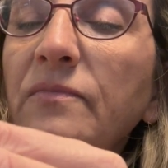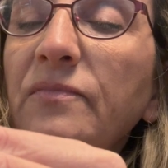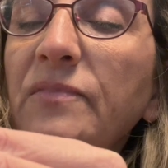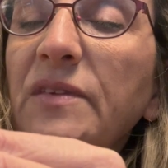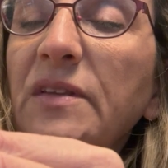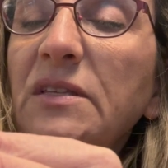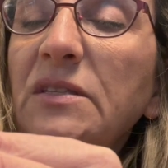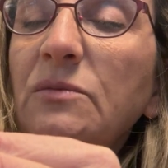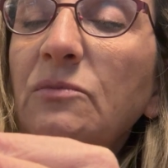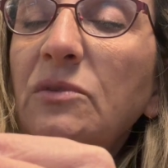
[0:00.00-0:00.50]

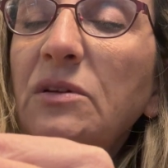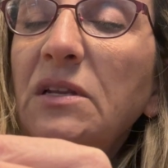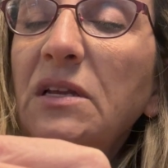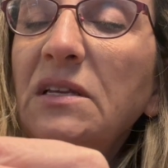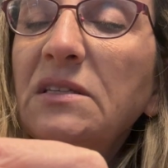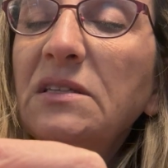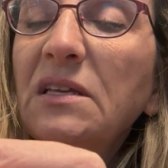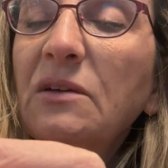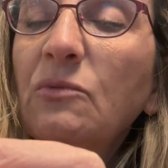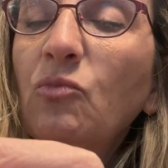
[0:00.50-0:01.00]
This one
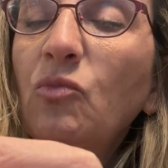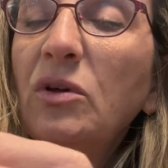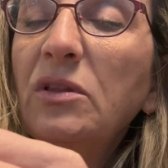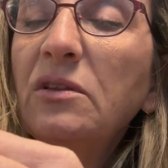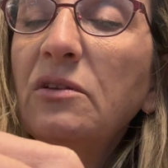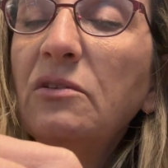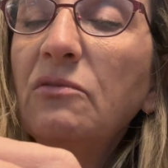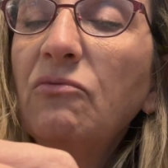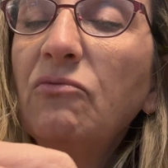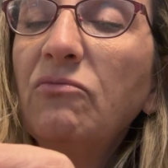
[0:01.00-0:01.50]
has like one
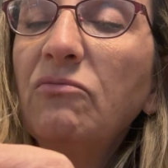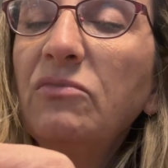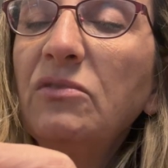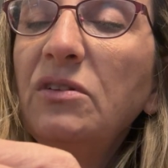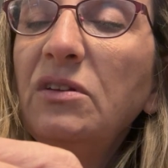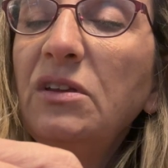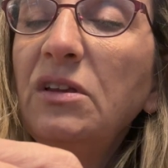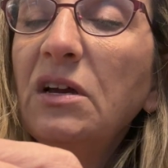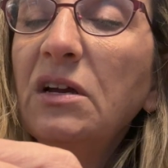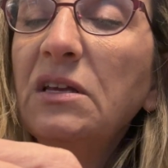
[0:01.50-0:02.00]
little
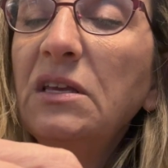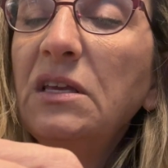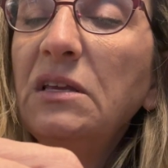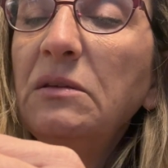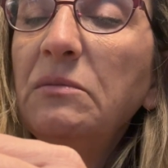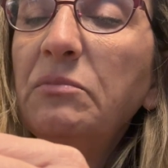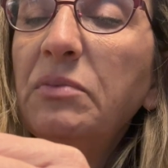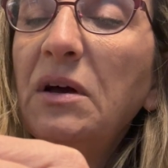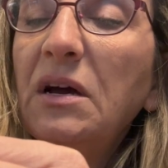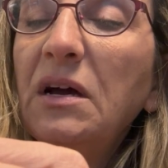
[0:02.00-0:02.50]
yucky
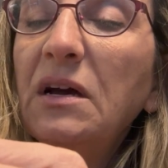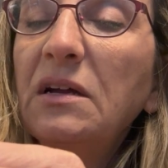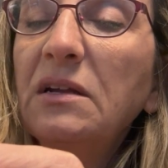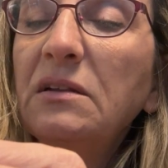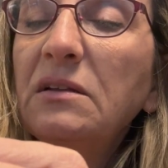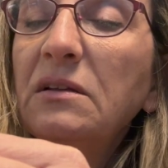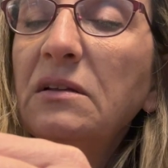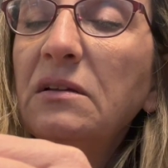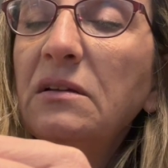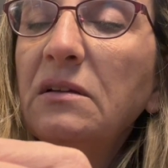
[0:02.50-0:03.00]
pot,
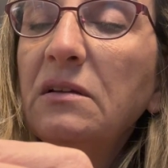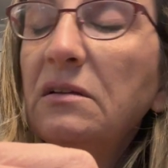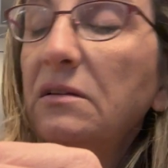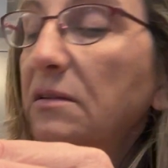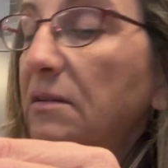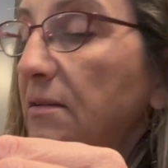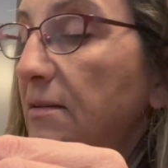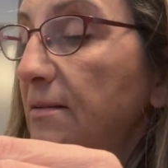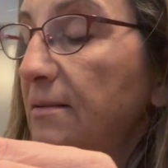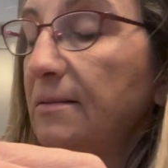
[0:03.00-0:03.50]

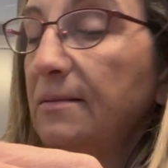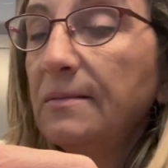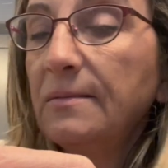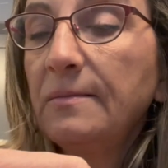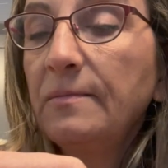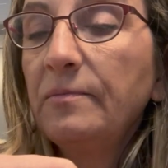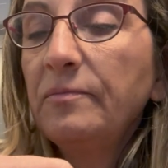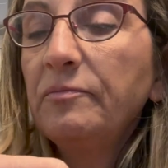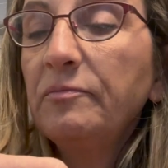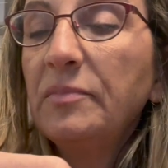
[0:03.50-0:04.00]

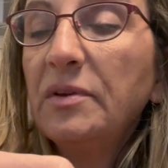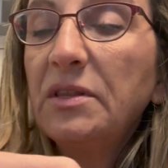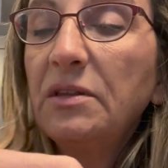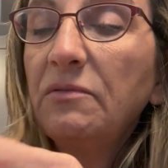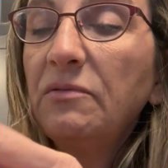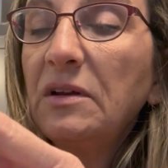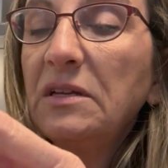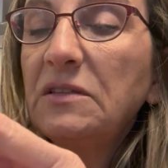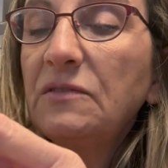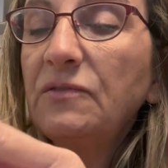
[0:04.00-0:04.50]
but the
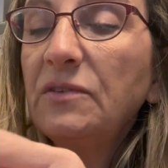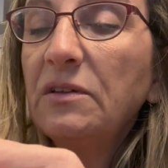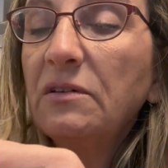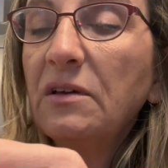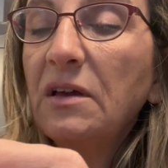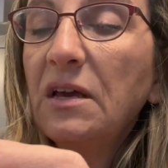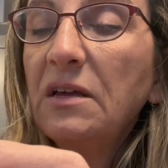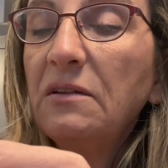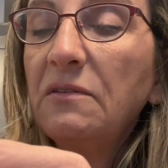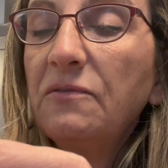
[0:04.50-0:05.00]
rest feel
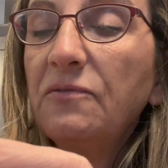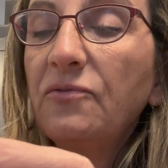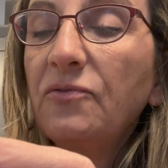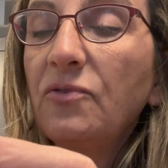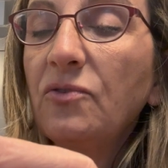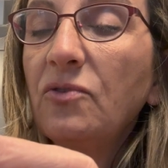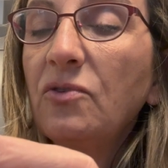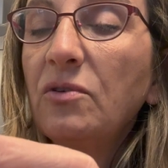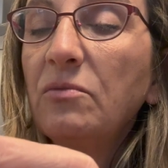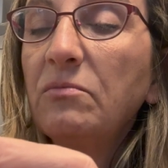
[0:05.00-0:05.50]
kind of
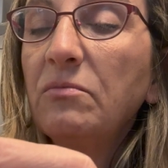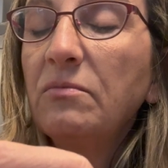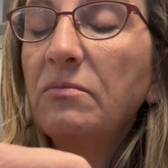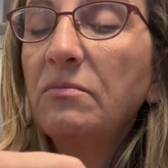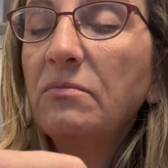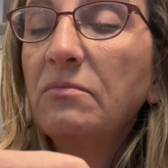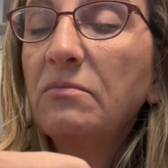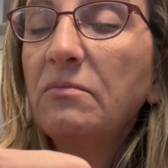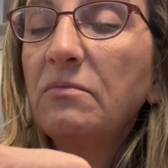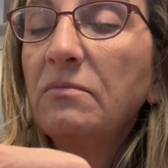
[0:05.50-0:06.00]
firm.
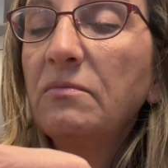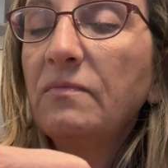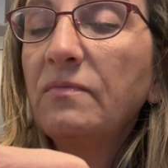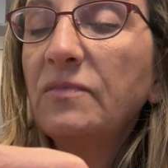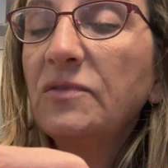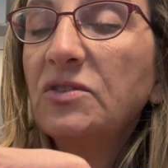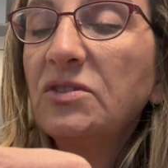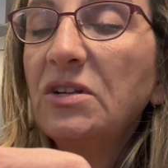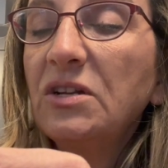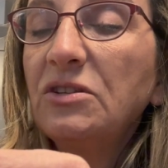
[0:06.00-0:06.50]

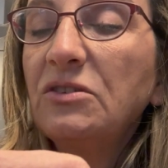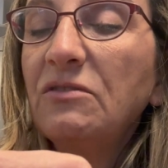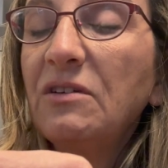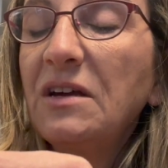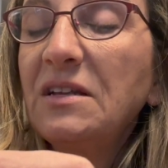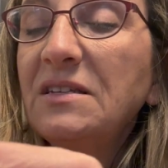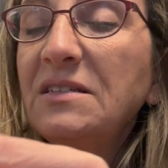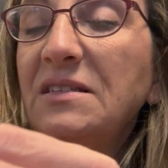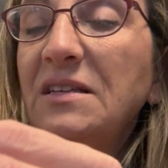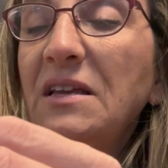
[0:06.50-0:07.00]
Should I try
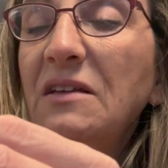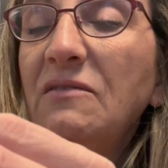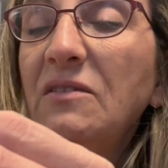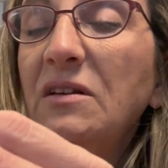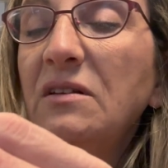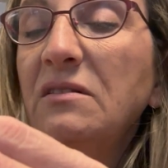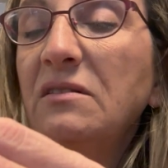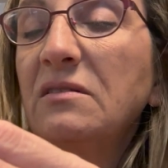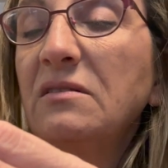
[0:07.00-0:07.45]
to save it?